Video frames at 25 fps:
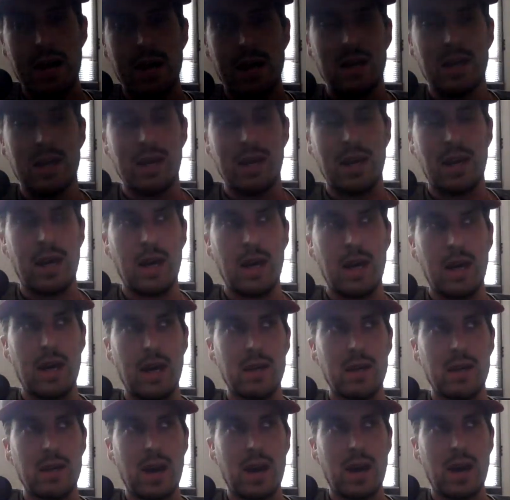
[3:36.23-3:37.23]
And
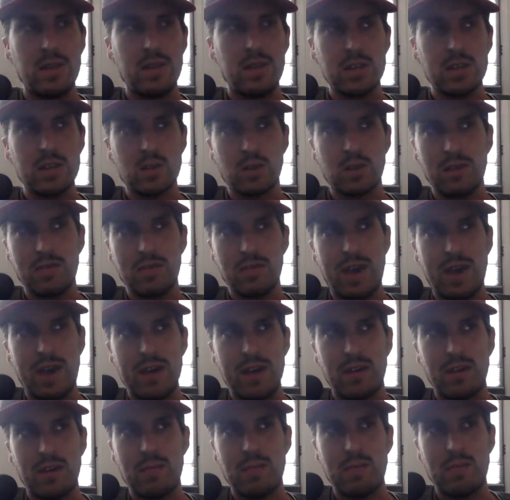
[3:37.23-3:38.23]
I think it's really vital
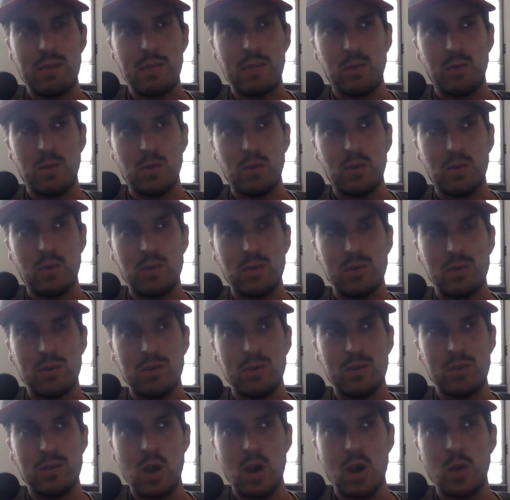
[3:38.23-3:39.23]
that people
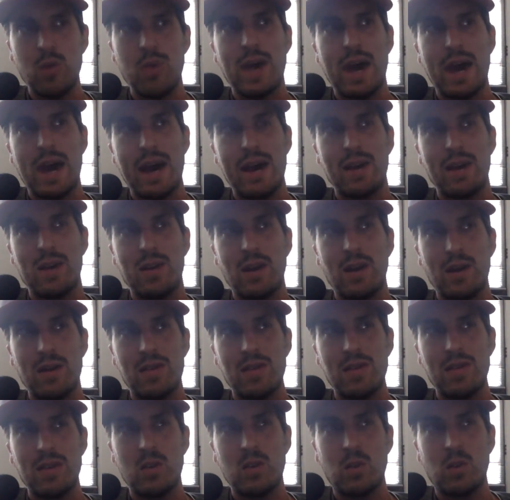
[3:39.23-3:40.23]
know that. I
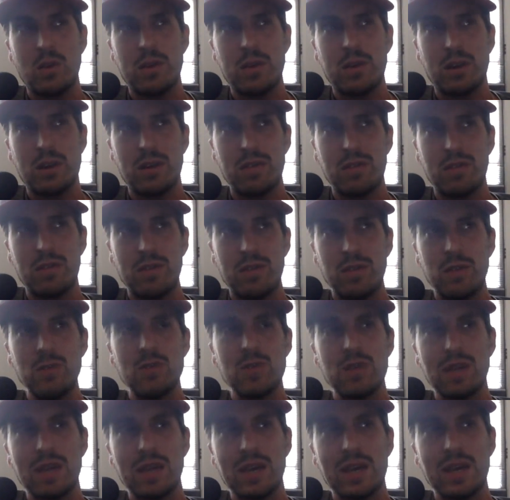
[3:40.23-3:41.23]
think where they're
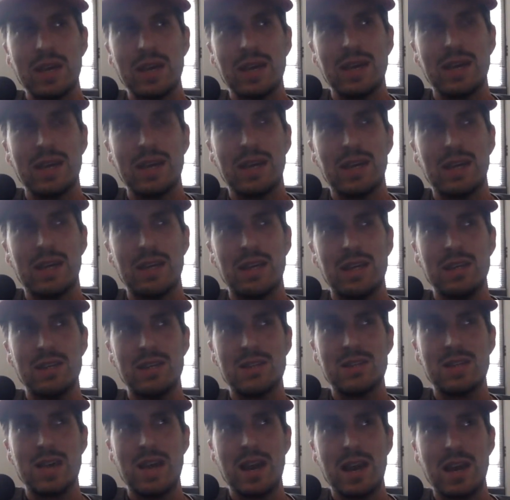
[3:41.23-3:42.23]
confusing it is
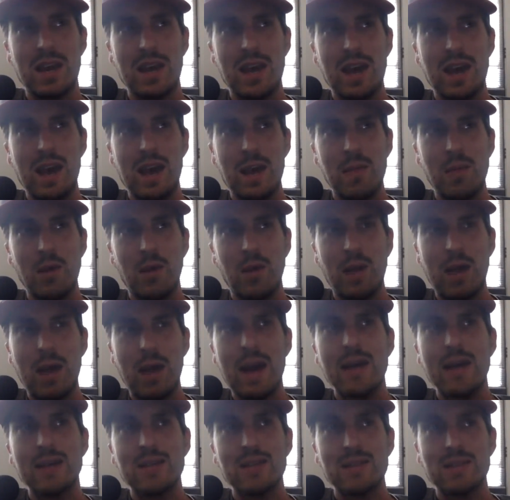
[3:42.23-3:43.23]
that
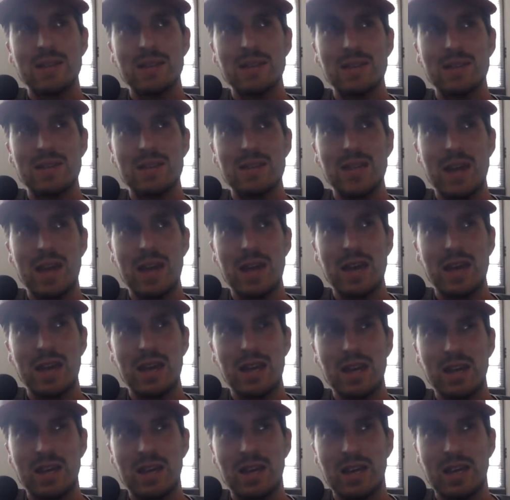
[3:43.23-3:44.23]
MLS is saying,
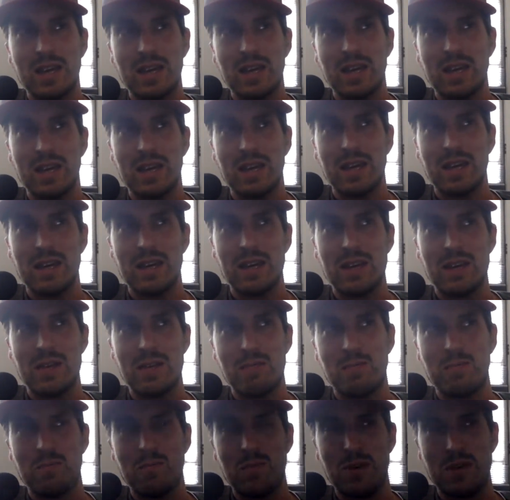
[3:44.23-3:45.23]

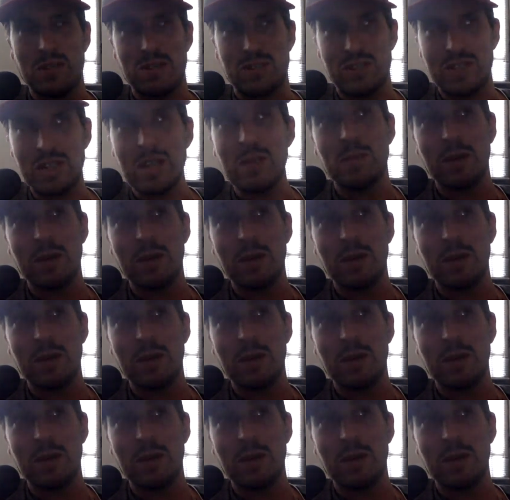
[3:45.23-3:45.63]
it's seeming